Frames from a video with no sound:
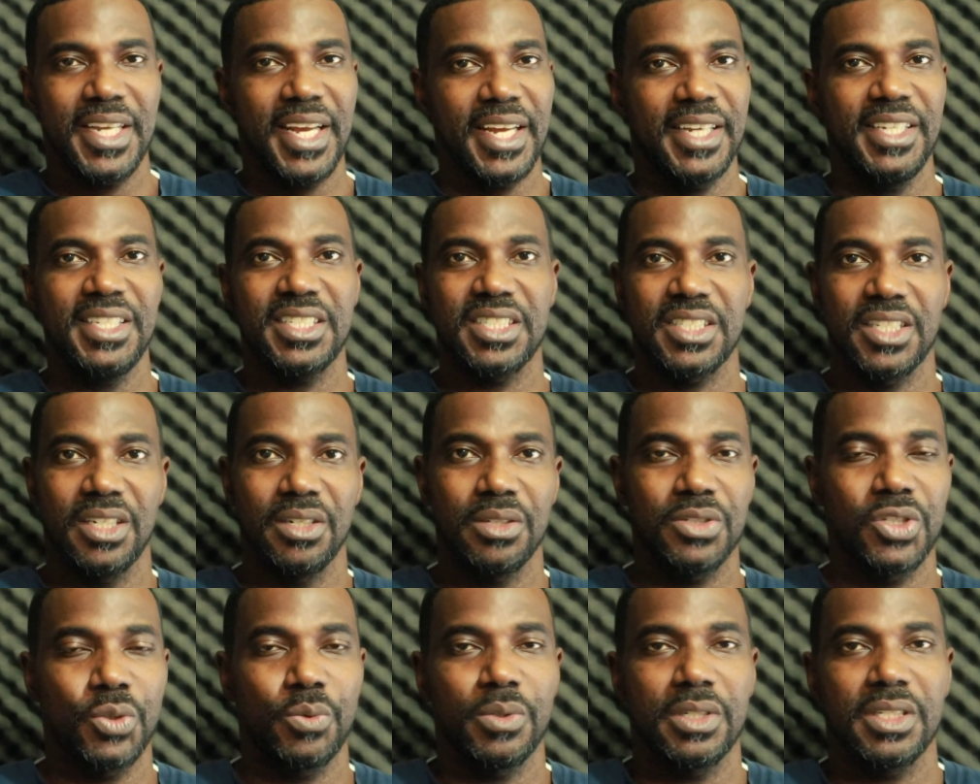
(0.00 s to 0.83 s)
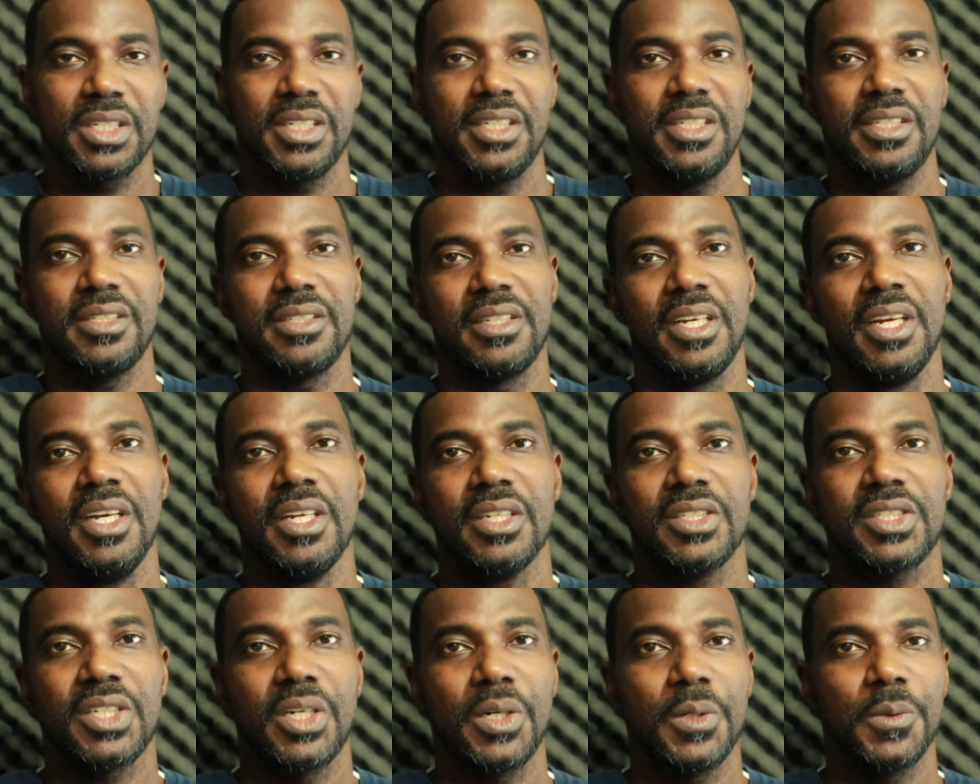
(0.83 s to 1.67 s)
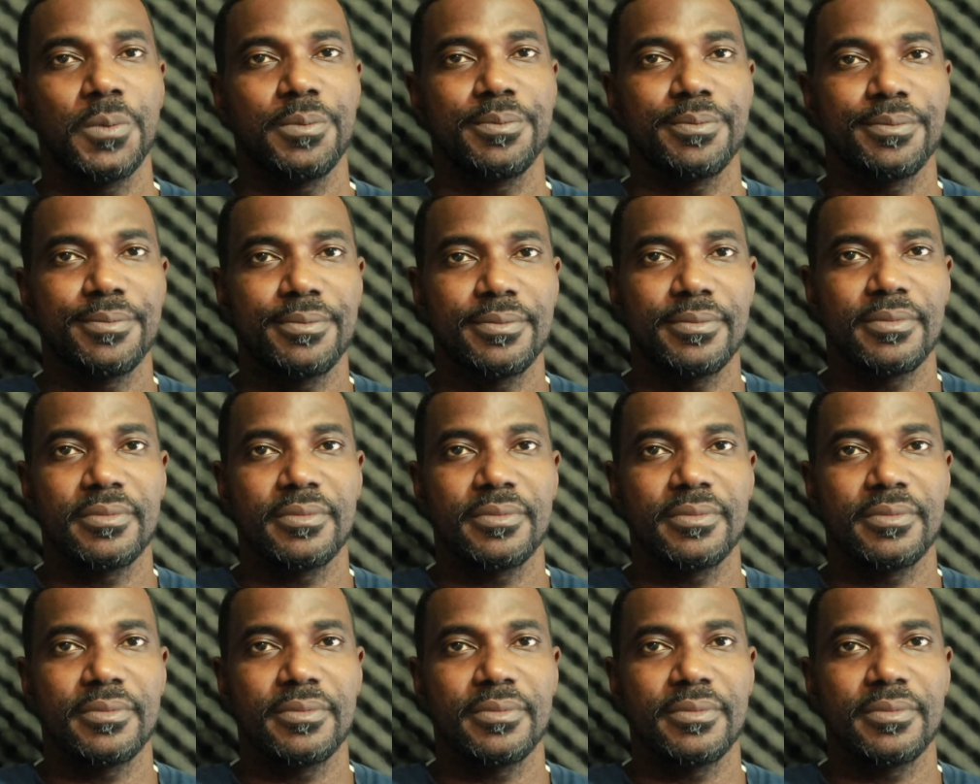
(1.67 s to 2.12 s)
but yeah, he's still doing good. So